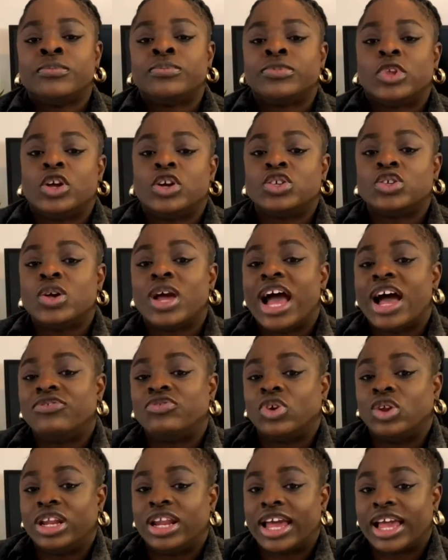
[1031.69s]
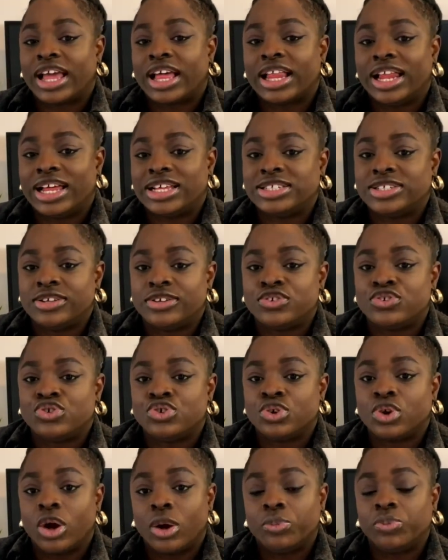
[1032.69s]
You also have online classes
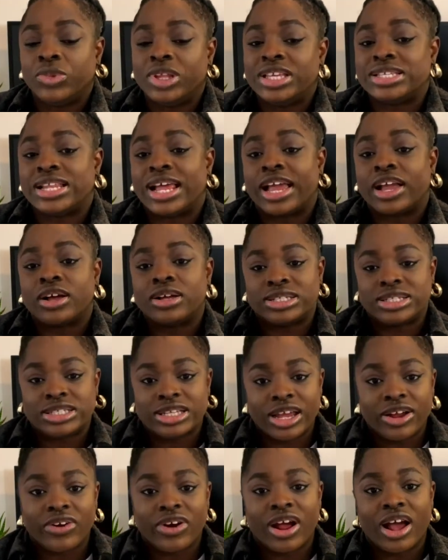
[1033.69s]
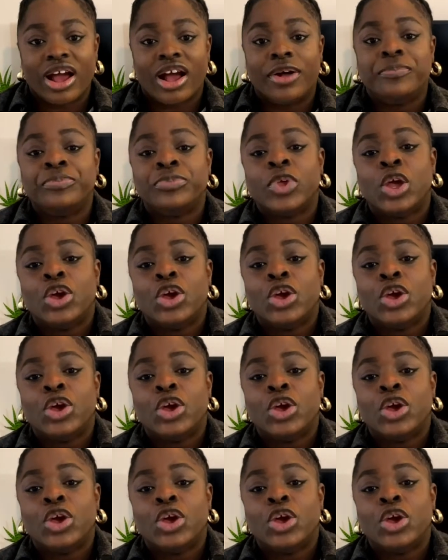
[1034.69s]
through companies like Coursera.